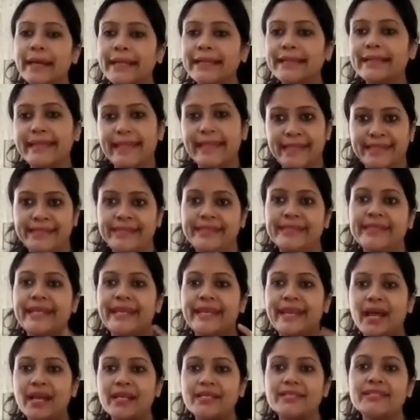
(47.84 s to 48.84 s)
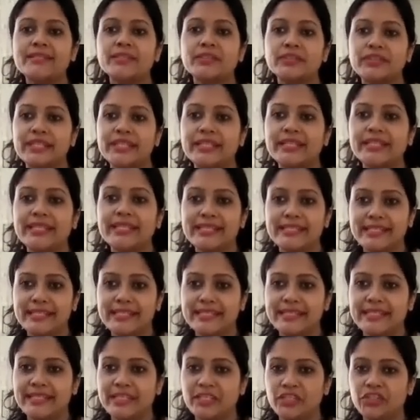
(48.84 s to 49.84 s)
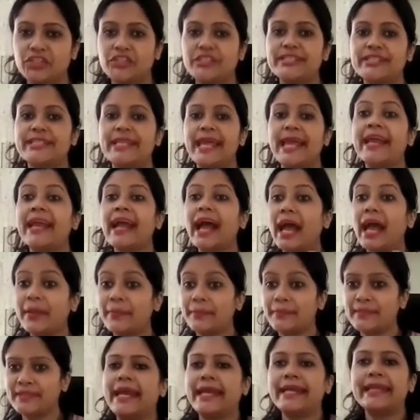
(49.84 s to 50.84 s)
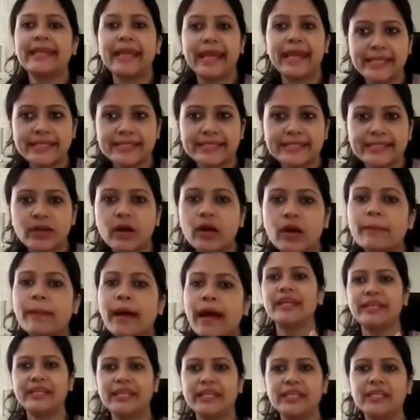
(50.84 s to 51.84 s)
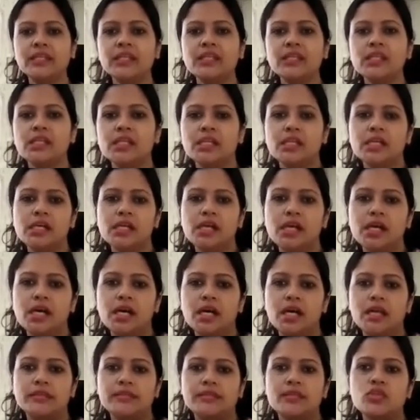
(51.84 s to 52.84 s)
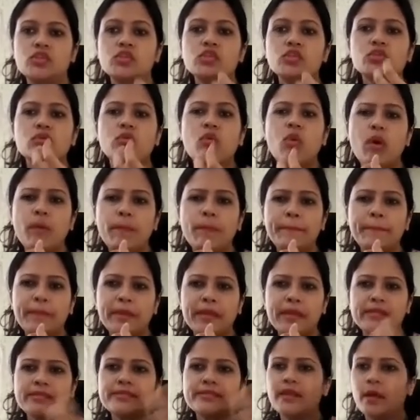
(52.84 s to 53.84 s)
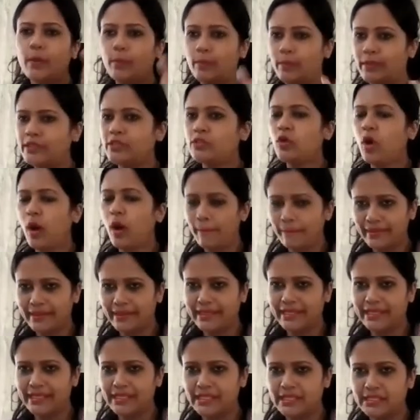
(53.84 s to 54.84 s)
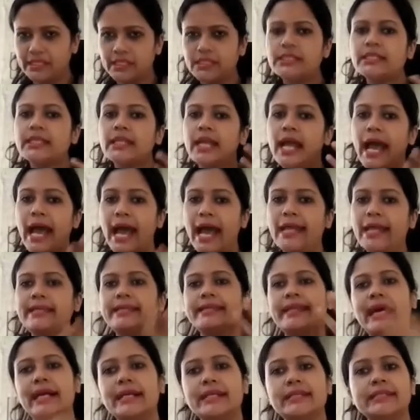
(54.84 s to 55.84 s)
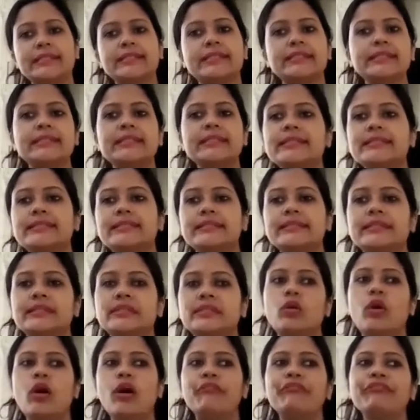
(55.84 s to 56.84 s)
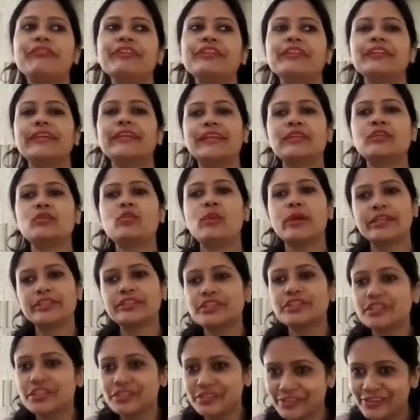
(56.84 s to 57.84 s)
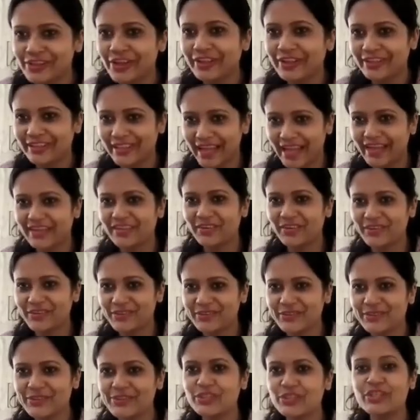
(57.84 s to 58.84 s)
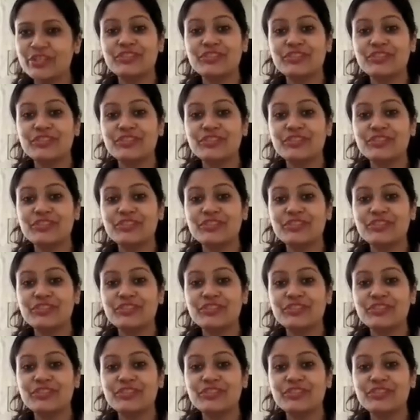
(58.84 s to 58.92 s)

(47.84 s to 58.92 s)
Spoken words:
But then there are certain legislations like BNS, wherein the scope is a bit complicated, and that is the reason you often get questions on that also.